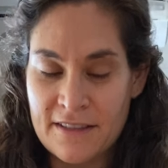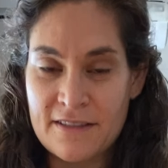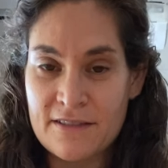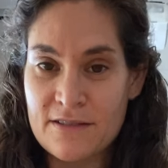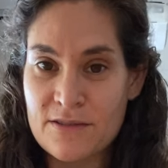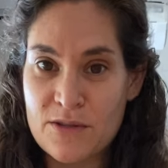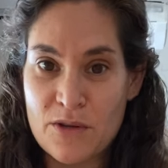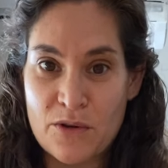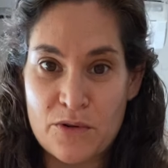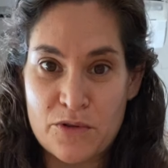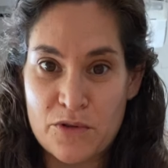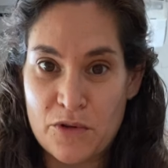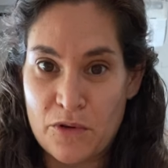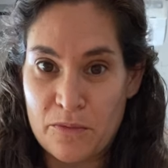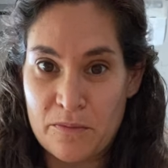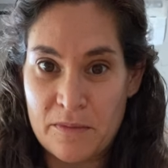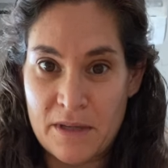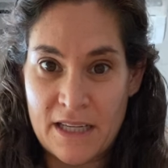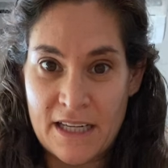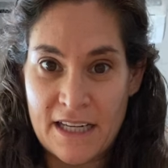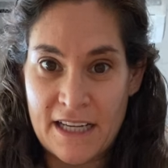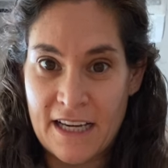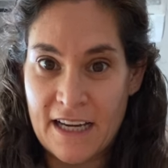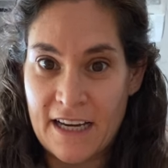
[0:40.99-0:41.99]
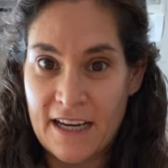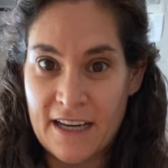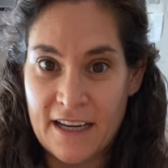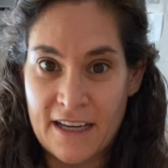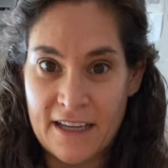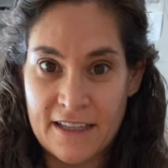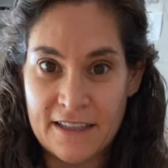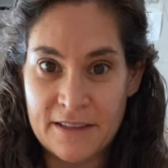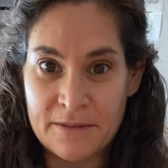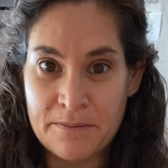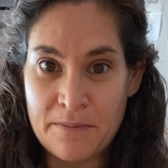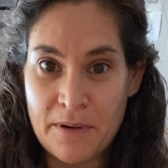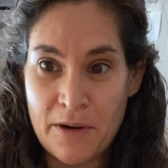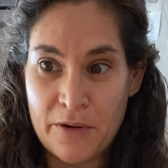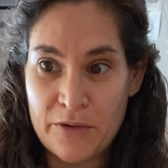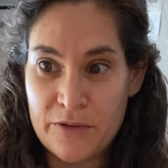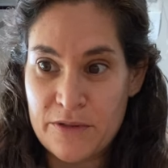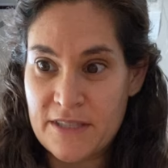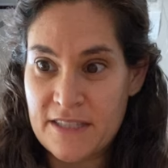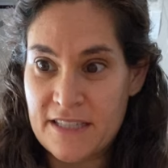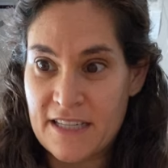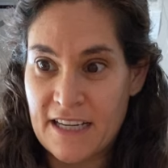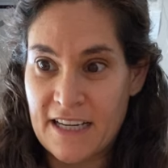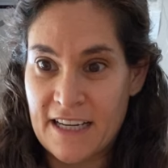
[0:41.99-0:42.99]
social media
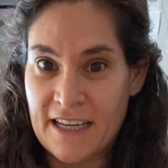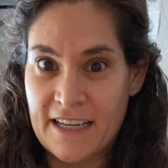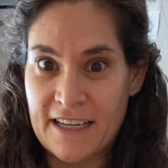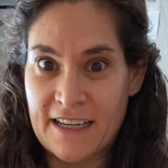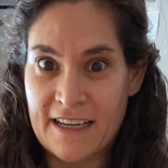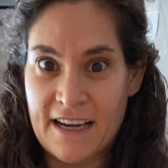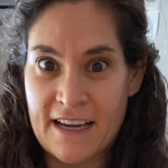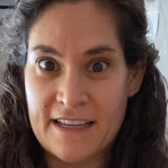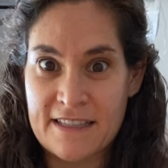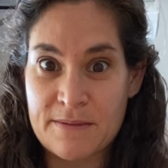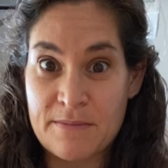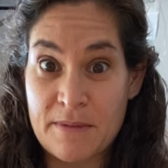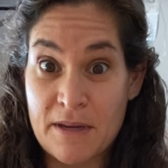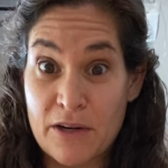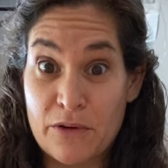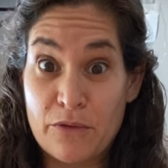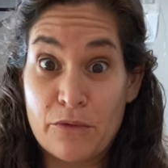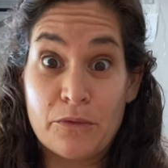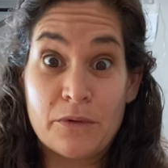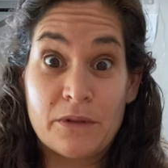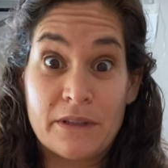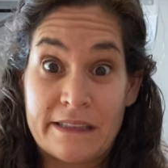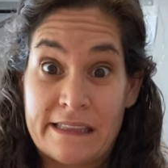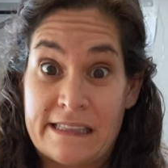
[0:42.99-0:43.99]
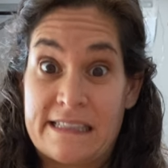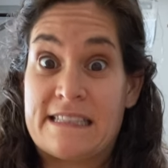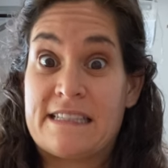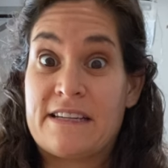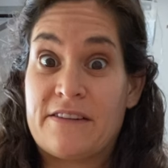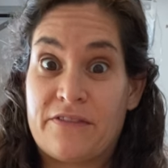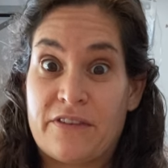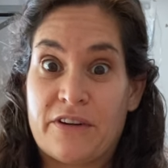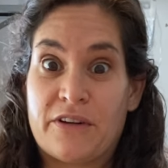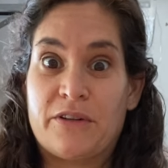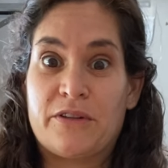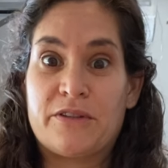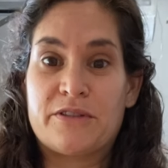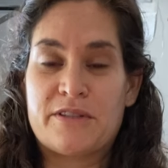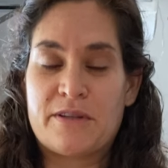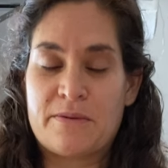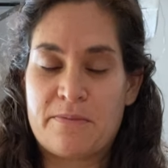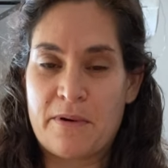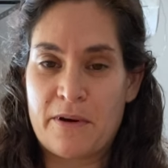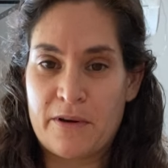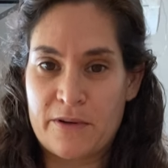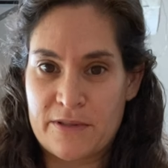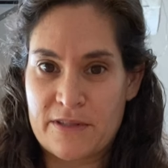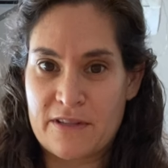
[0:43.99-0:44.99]
posting has made it really difficult to
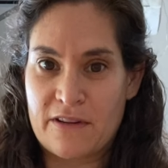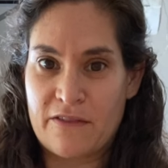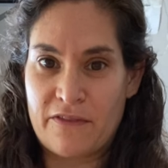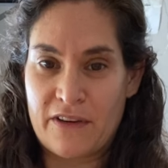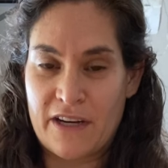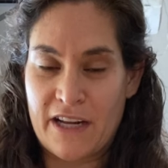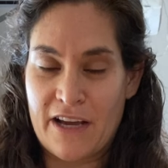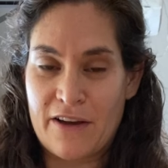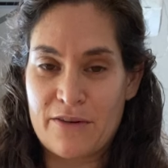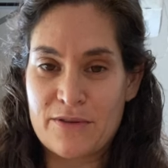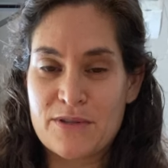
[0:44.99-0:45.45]
post a video.